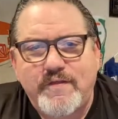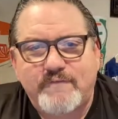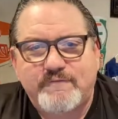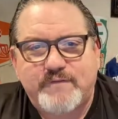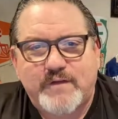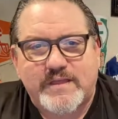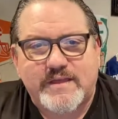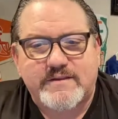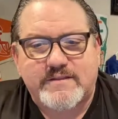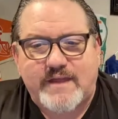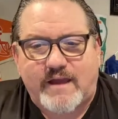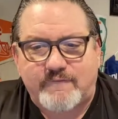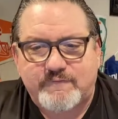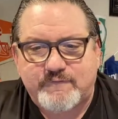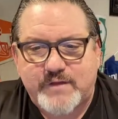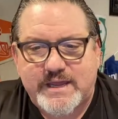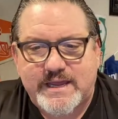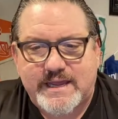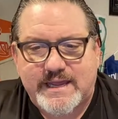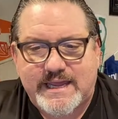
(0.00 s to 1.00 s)
the
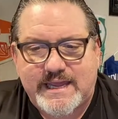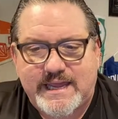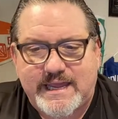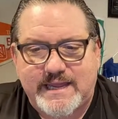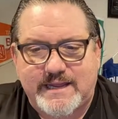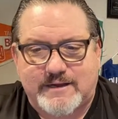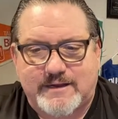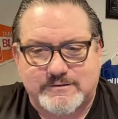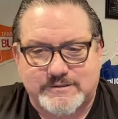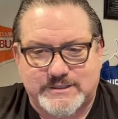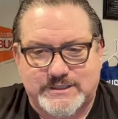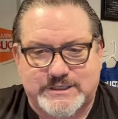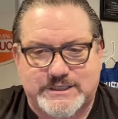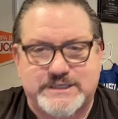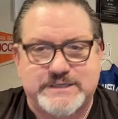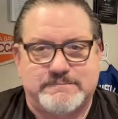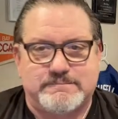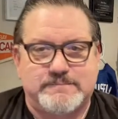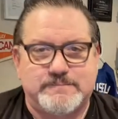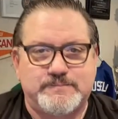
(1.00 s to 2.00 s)
Philadelphia
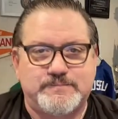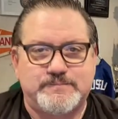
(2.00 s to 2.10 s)
Eagles?